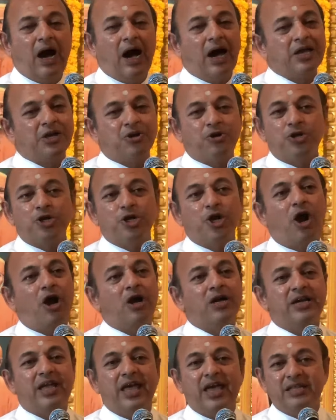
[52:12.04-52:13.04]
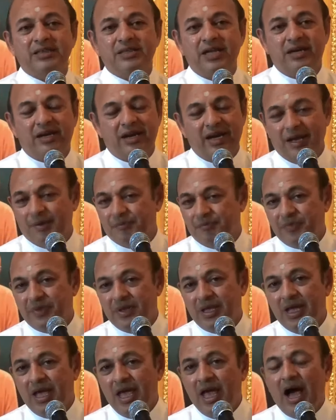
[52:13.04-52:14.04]
I could not take the dream.
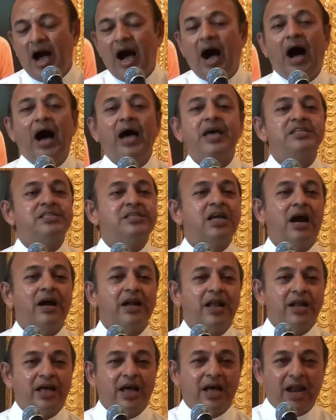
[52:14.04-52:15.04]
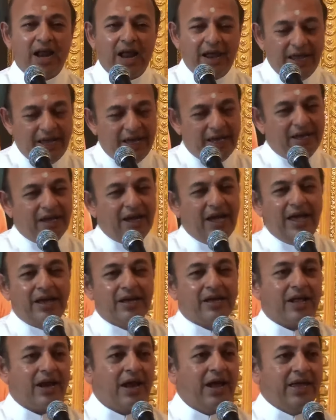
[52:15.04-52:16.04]
I started
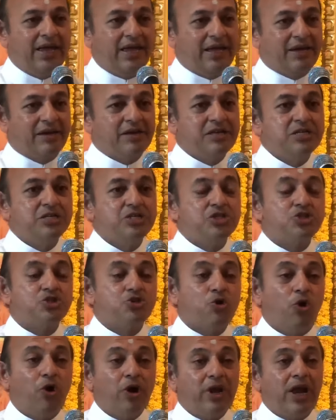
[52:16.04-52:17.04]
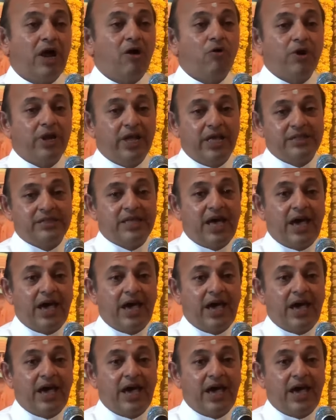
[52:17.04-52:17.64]
crying so loudly